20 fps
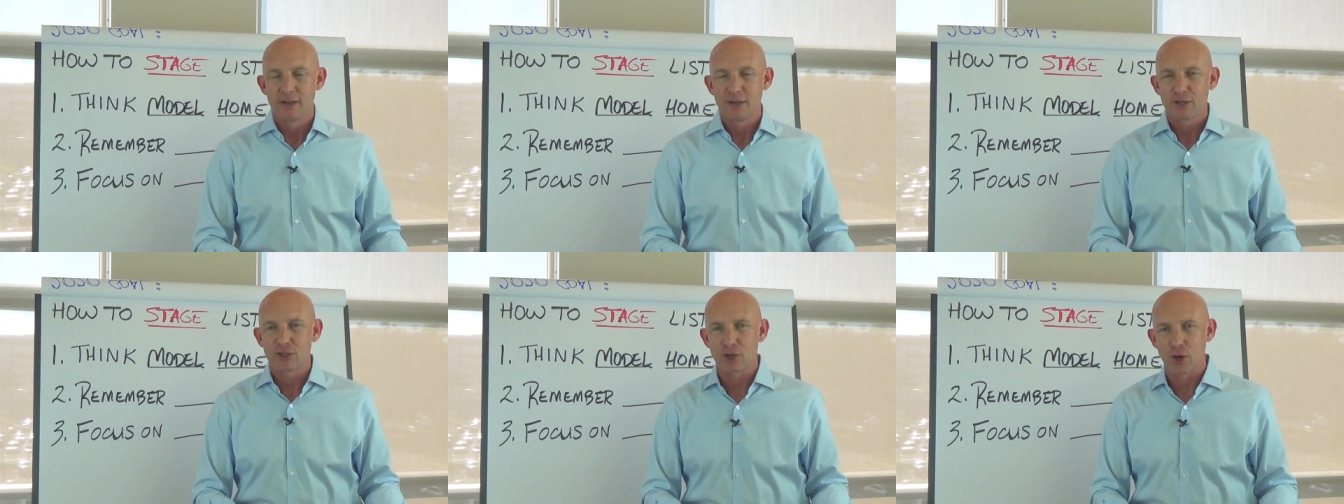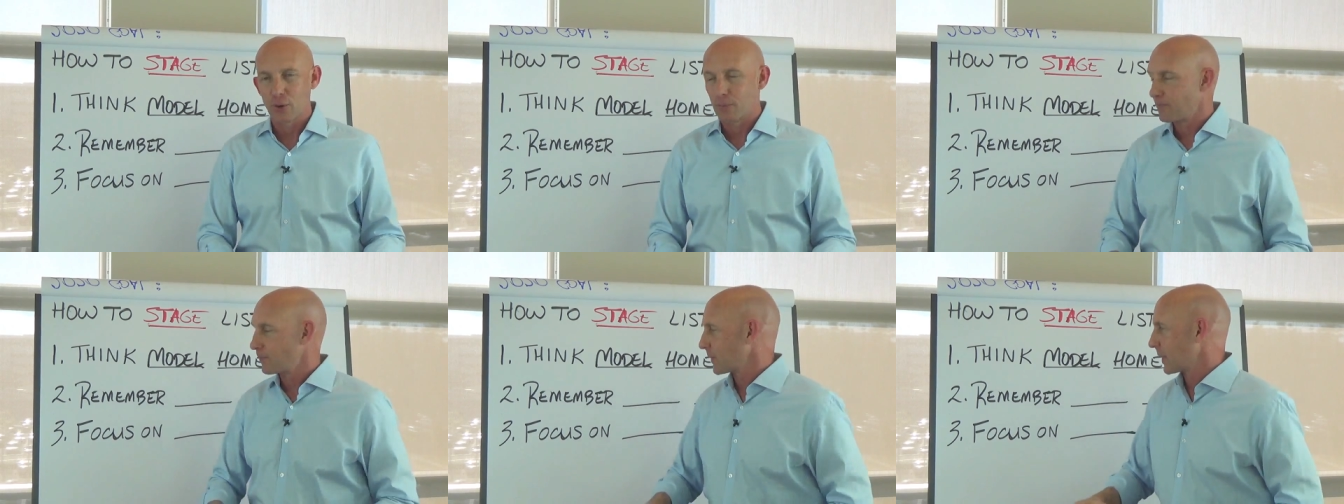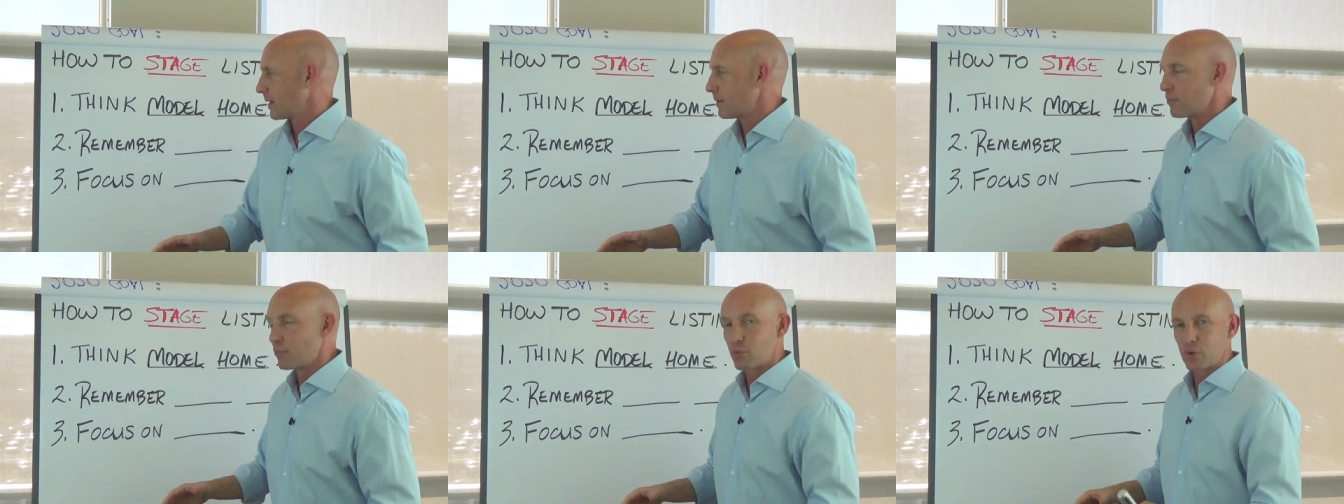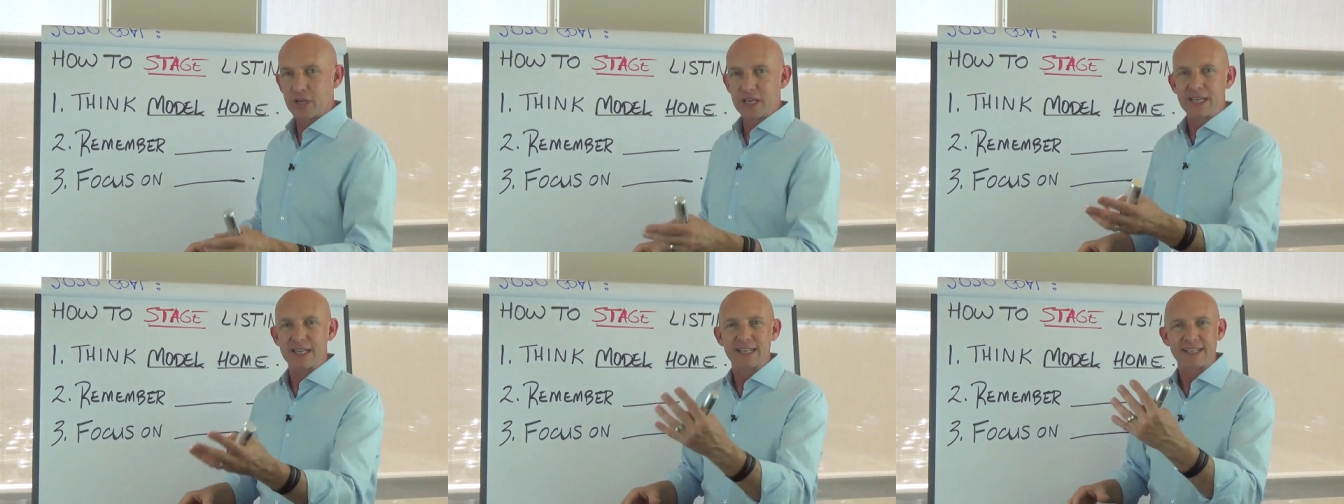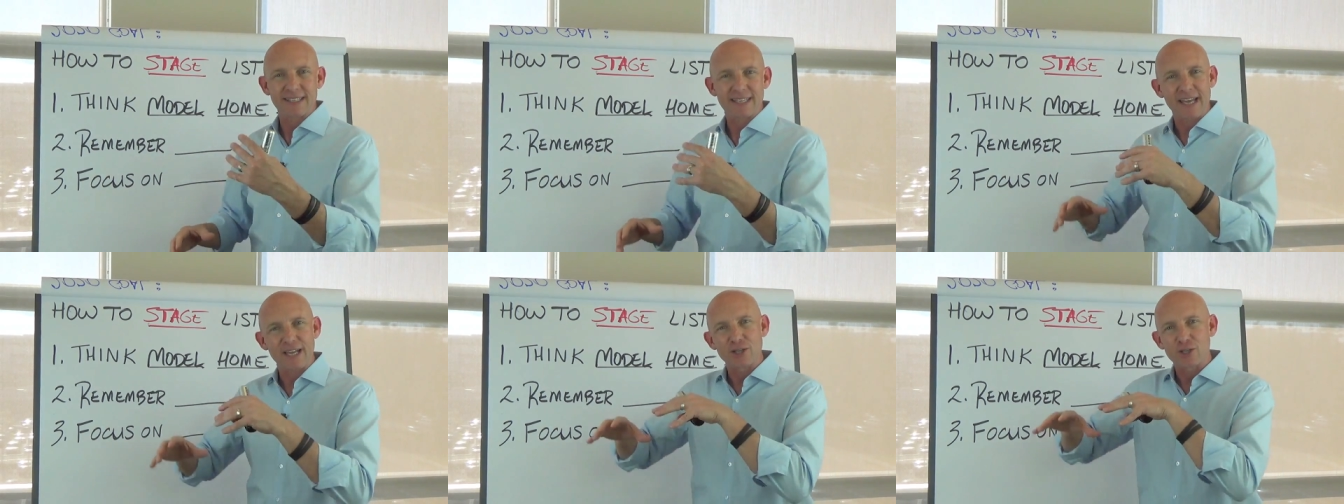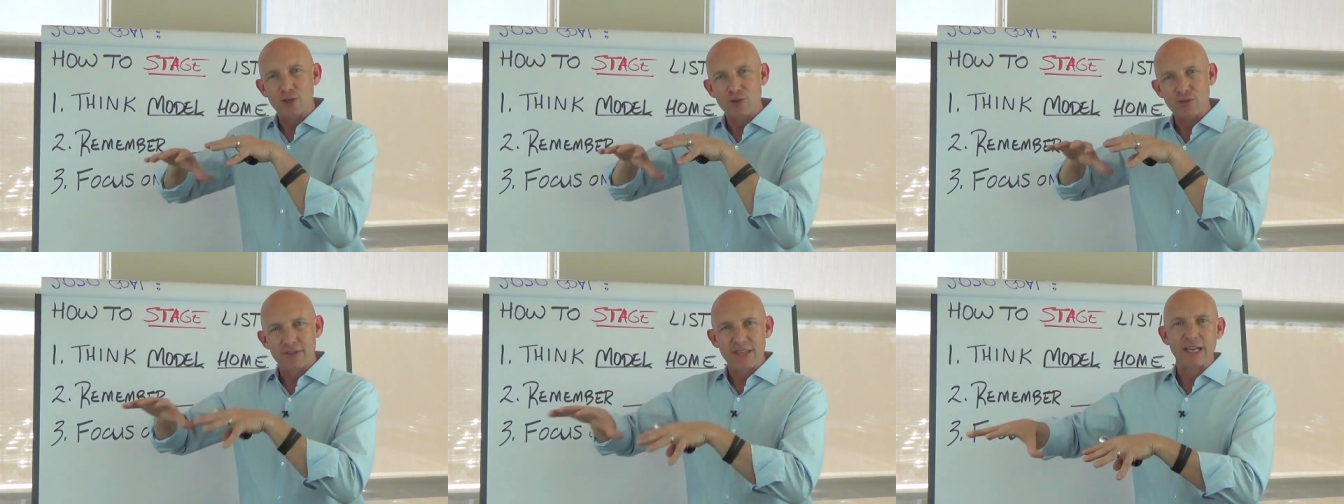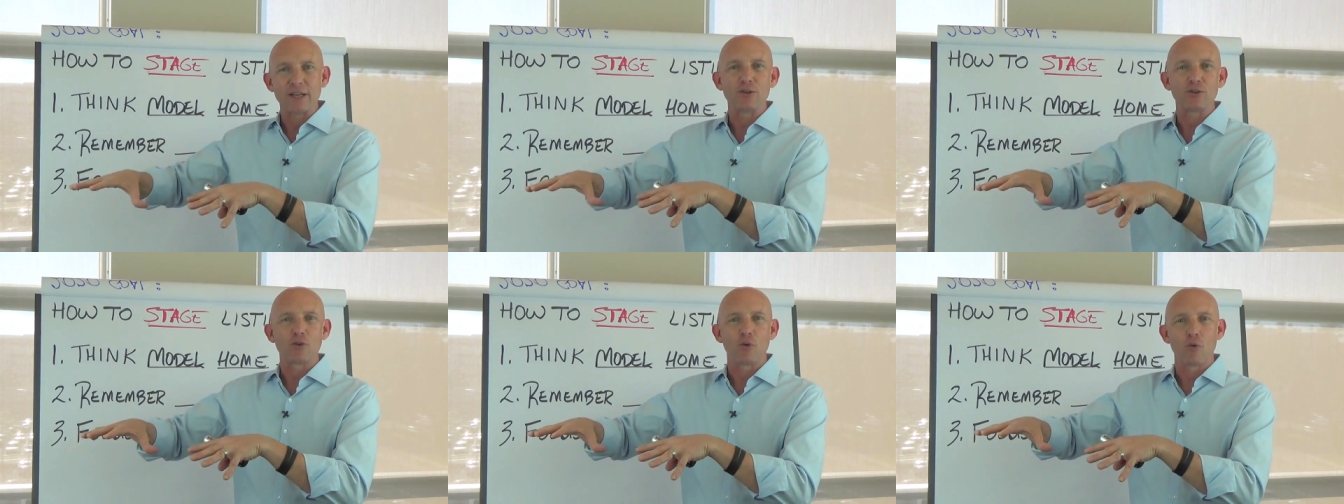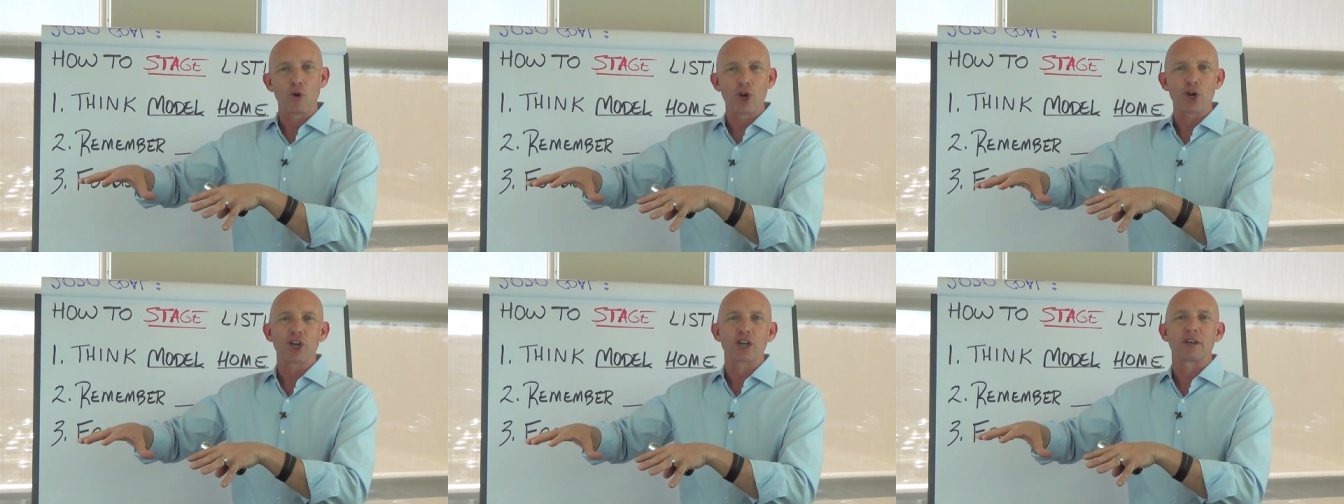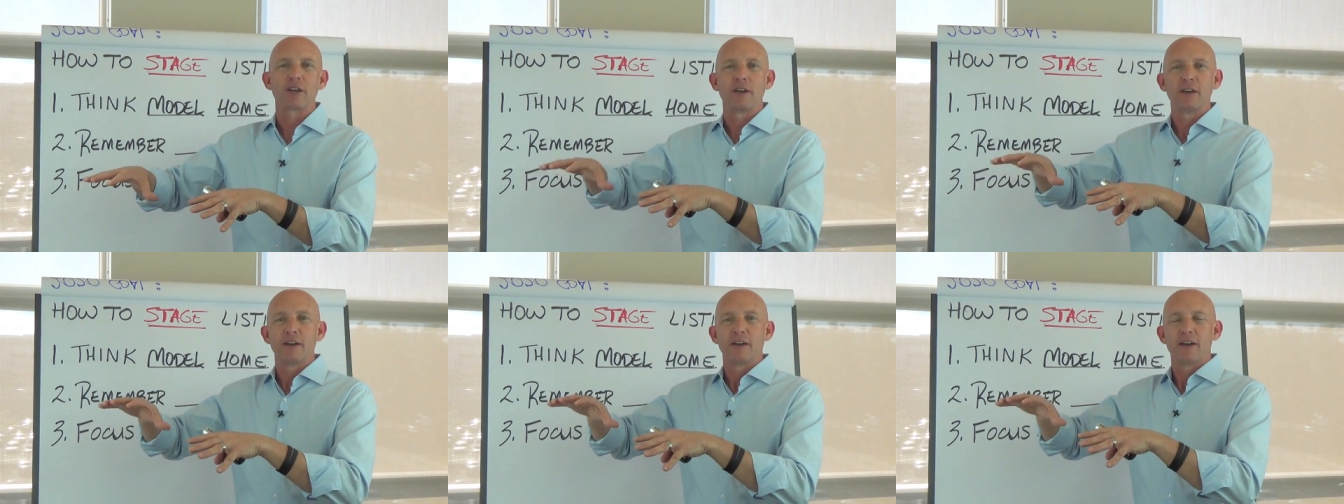So bring in a stager, they do the work,